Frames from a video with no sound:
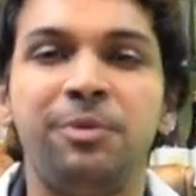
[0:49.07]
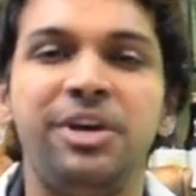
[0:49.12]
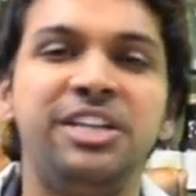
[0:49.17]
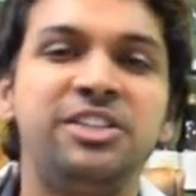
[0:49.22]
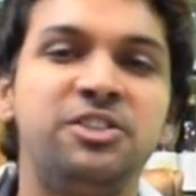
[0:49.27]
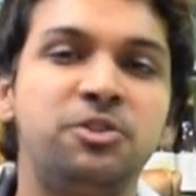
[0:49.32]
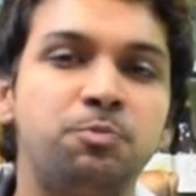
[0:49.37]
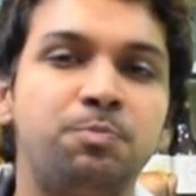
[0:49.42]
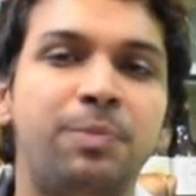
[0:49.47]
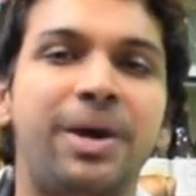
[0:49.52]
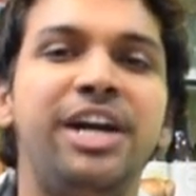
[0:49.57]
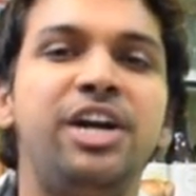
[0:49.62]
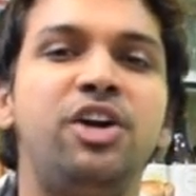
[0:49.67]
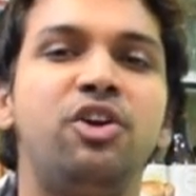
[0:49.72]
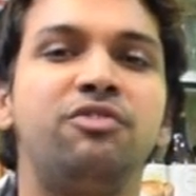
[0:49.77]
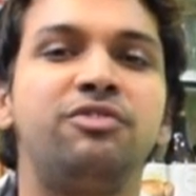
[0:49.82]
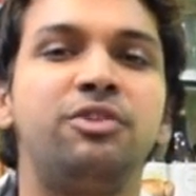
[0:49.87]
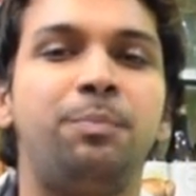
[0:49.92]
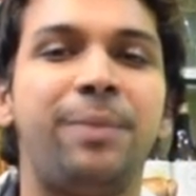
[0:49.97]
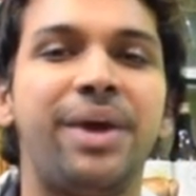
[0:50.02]
In spite
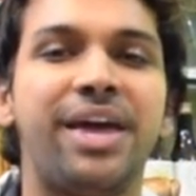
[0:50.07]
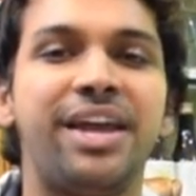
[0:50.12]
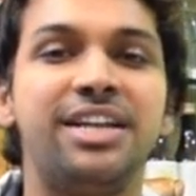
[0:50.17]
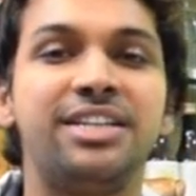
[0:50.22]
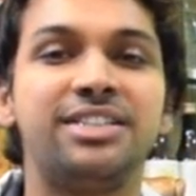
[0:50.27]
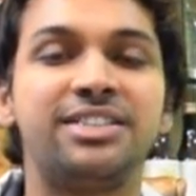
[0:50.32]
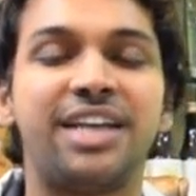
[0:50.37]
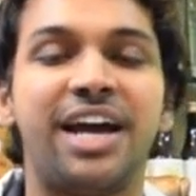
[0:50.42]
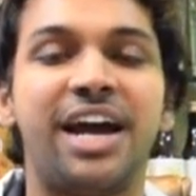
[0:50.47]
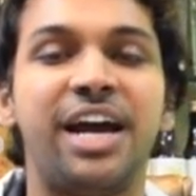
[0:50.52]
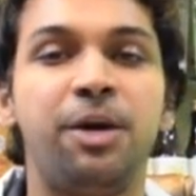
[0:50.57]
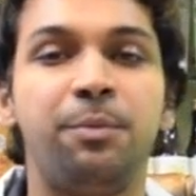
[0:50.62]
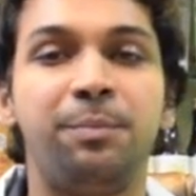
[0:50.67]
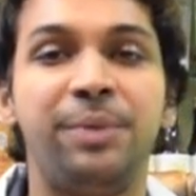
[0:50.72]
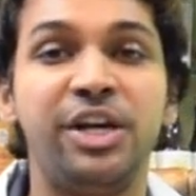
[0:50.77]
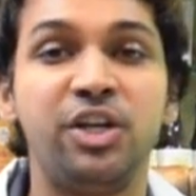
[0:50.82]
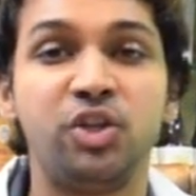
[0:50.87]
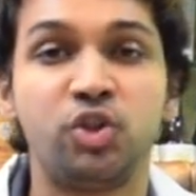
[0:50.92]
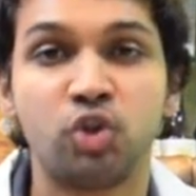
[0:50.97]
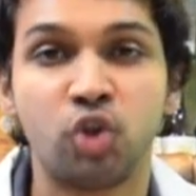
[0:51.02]
of the parents' height
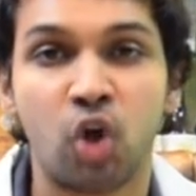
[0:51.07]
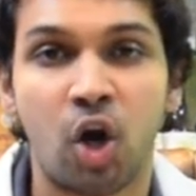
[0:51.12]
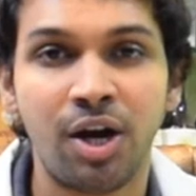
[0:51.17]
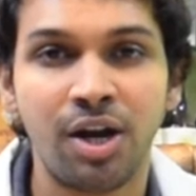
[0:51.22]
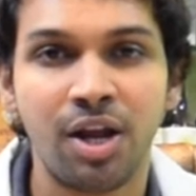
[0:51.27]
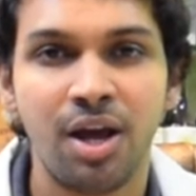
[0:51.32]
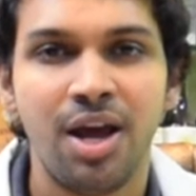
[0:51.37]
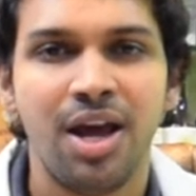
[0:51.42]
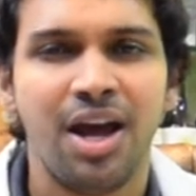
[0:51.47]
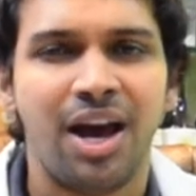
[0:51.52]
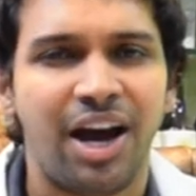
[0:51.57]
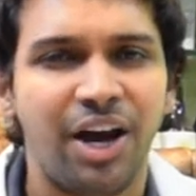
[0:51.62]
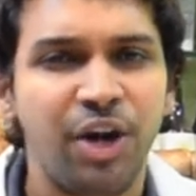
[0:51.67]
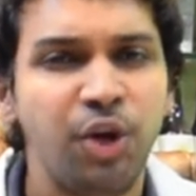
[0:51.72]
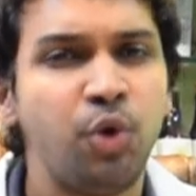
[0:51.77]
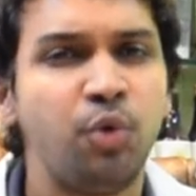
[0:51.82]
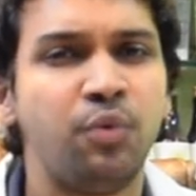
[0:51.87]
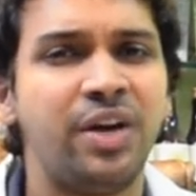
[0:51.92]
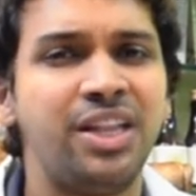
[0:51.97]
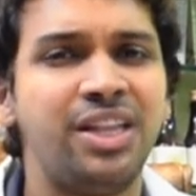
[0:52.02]
being short,
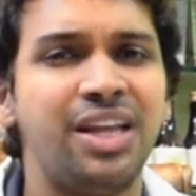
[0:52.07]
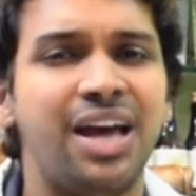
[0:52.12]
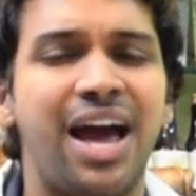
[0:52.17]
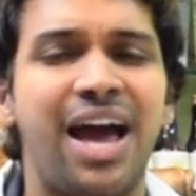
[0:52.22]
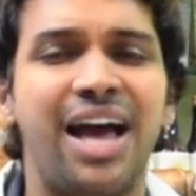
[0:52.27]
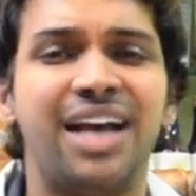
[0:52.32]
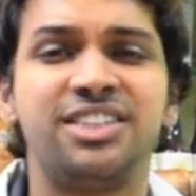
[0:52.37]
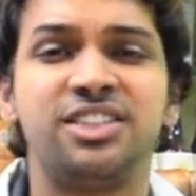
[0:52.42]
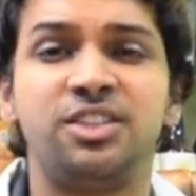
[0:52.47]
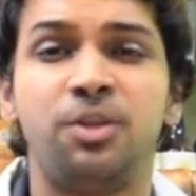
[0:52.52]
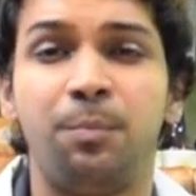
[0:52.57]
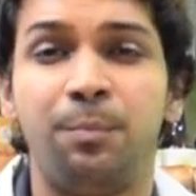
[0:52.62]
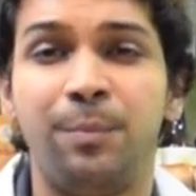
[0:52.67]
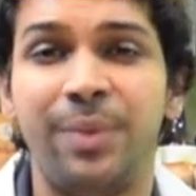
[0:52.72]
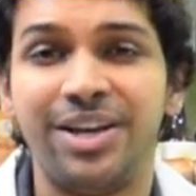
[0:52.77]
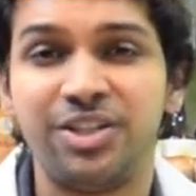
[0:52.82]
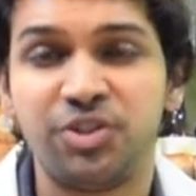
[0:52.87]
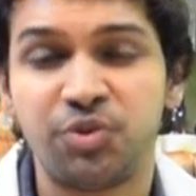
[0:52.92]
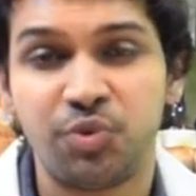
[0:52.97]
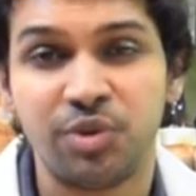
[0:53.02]
Ayurveda has the
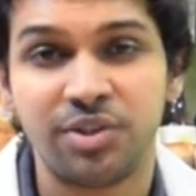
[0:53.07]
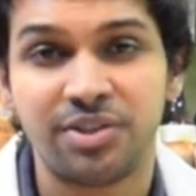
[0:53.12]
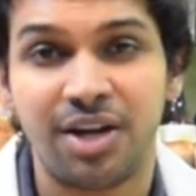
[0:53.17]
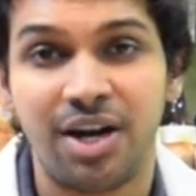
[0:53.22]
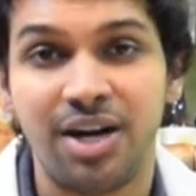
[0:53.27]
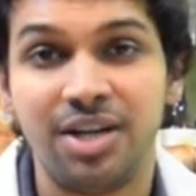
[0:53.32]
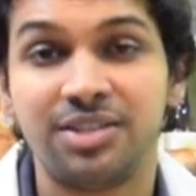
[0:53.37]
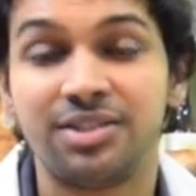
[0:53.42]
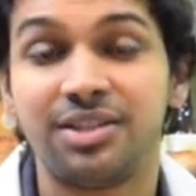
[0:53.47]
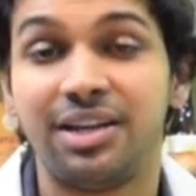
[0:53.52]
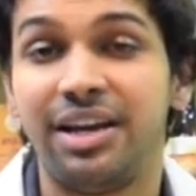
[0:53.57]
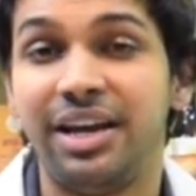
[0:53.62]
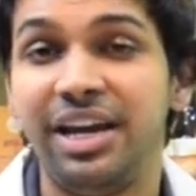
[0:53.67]
best results.